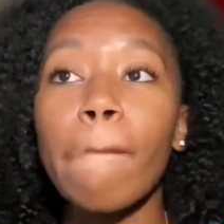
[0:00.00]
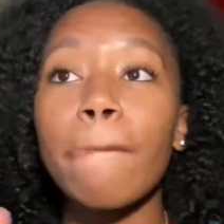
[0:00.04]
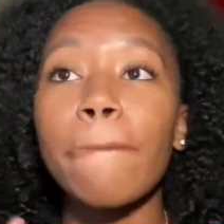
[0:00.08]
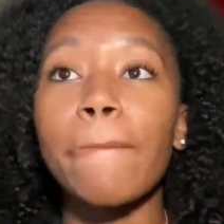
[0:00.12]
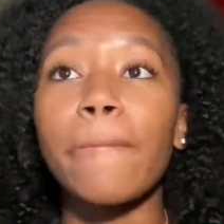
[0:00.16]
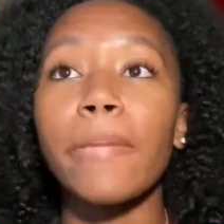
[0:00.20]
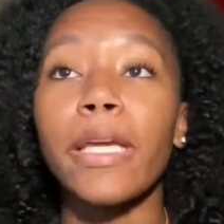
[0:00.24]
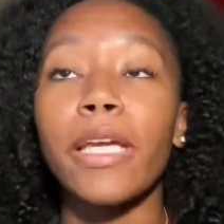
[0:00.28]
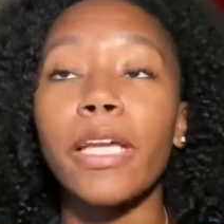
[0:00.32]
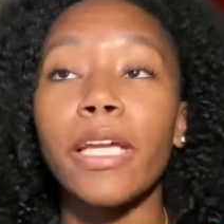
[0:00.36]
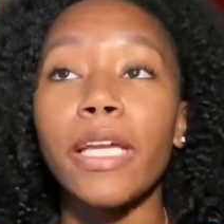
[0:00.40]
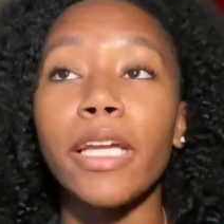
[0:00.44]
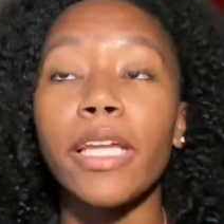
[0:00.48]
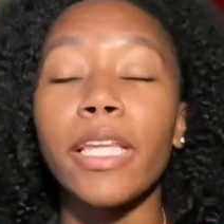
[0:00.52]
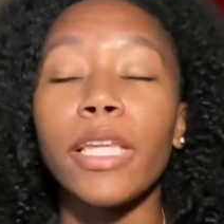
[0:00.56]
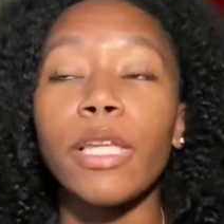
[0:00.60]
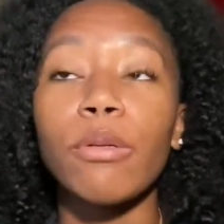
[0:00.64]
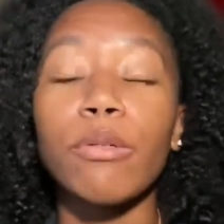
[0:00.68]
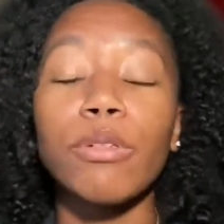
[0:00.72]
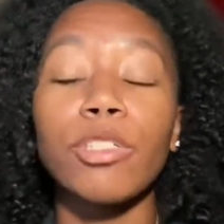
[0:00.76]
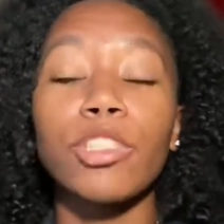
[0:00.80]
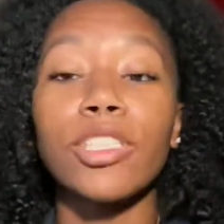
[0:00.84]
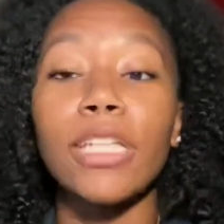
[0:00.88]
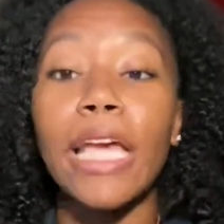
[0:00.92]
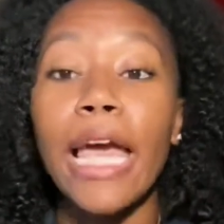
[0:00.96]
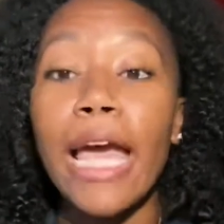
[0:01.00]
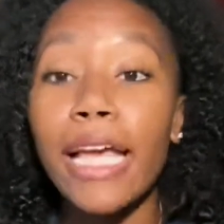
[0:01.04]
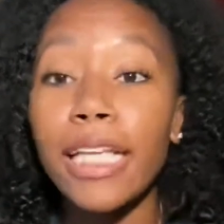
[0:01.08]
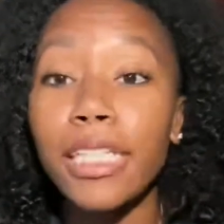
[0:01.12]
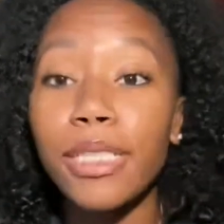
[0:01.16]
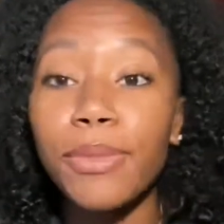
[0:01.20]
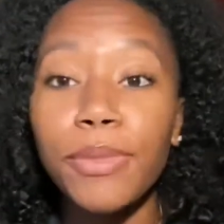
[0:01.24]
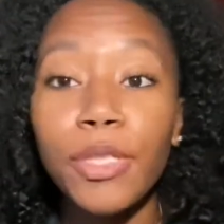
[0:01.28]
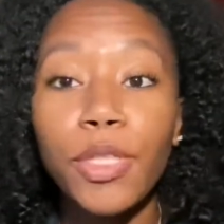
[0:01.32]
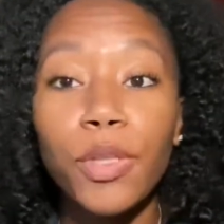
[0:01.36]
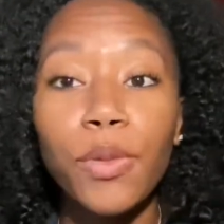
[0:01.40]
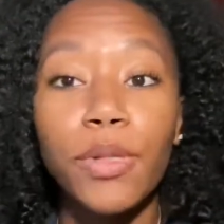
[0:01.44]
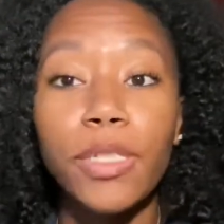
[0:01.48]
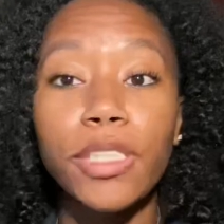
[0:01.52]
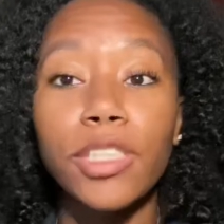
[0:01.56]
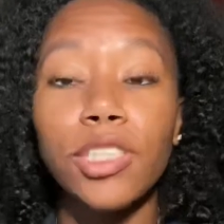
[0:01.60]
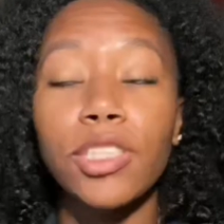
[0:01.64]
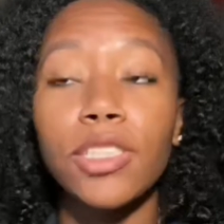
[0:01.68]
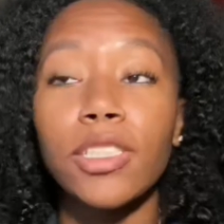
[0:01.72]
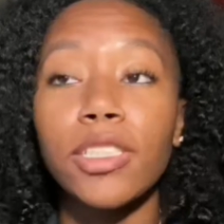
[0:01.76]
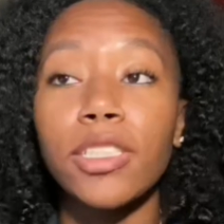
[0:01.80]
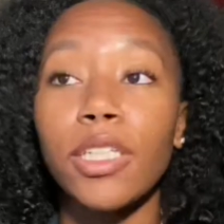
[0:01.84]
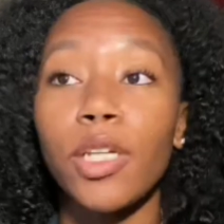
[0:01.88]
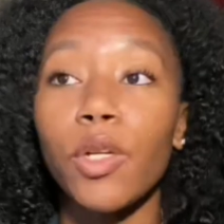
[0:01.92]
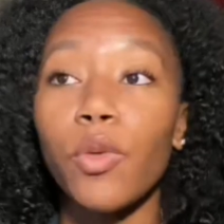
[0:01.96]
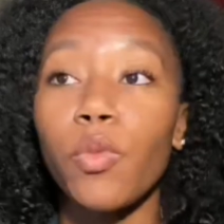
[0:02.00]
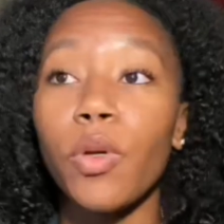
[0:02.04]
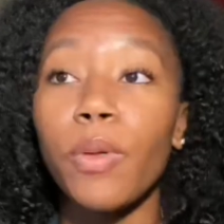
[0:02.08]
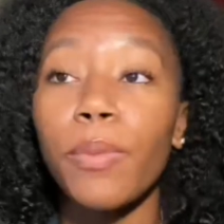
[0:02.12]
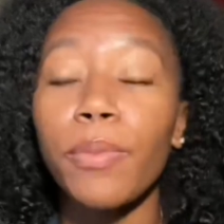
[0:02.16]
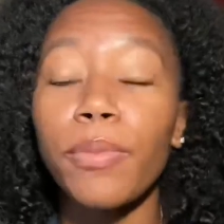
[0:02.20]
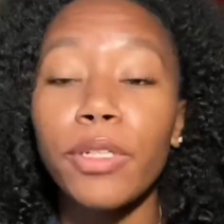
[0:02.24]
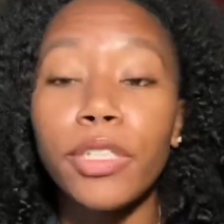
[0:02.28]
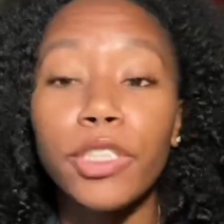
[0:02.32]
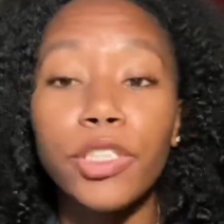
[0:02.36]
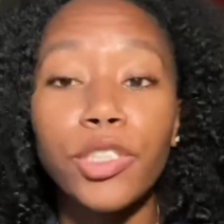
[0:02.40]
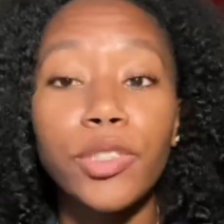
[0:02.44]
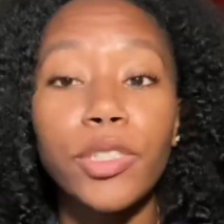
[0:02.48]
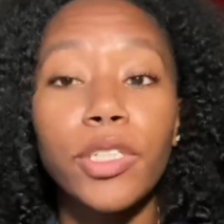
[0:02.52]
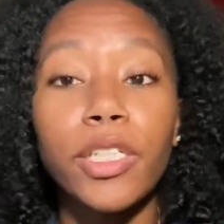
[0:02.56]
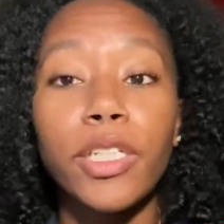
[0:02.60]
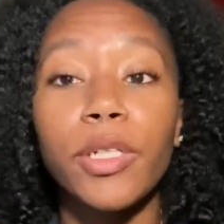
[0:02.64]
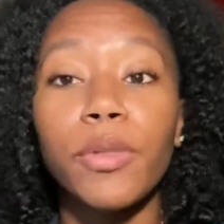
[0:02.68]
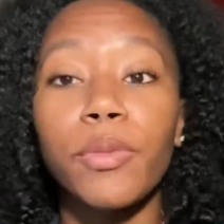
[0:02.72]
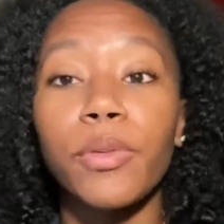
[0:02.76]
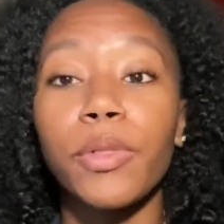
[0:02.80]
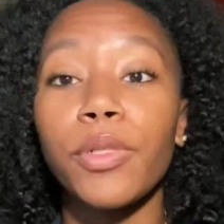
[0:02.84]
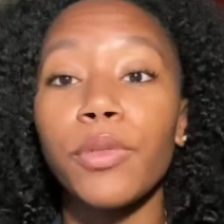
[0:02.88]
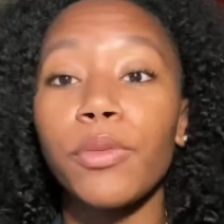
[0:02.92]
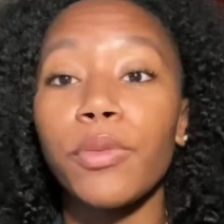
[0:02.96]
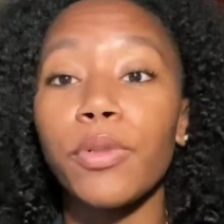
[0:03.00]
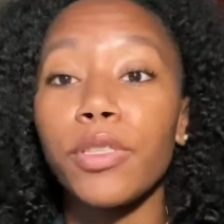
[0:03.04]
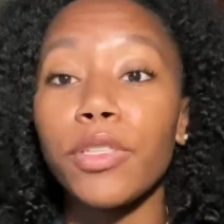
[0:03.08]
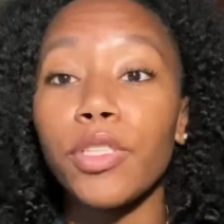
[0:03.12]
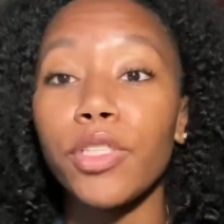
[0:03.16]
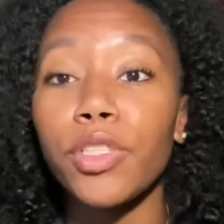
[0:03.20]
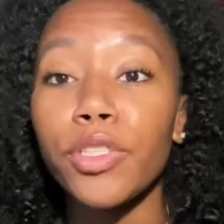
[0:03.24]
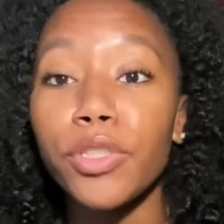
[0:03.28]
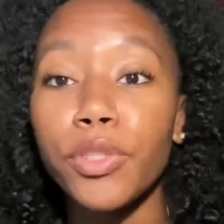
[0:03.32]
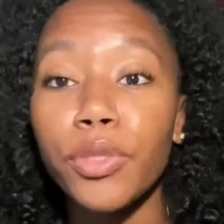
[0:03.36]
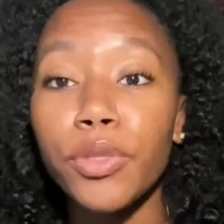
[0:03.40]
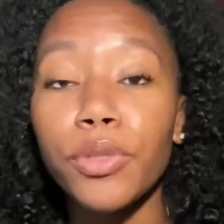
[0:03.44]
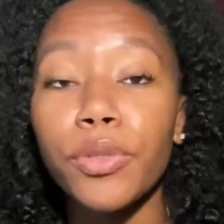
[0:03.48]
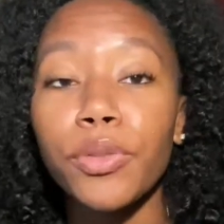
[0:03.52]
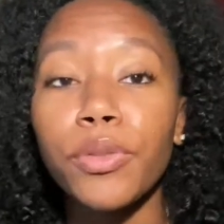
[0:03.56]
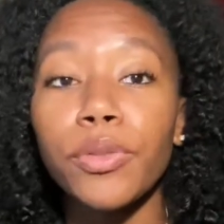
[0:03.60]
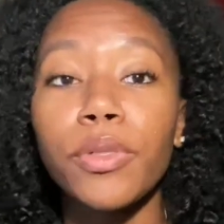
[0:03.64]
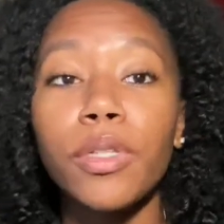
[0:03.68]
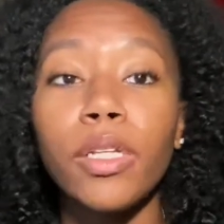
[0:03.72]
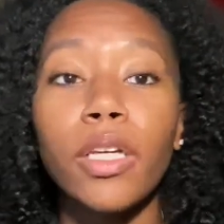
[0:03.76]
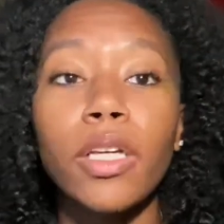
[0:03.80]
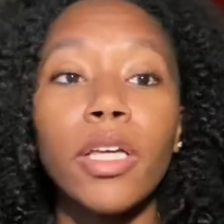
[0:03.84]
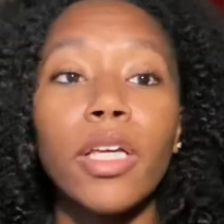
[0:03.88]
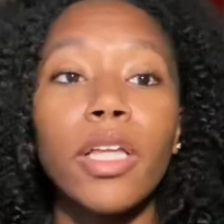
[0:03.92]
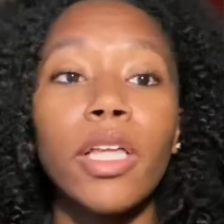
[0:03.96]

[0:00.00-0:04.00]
and they would just ask me questions like, what brings you here, what do you want to do,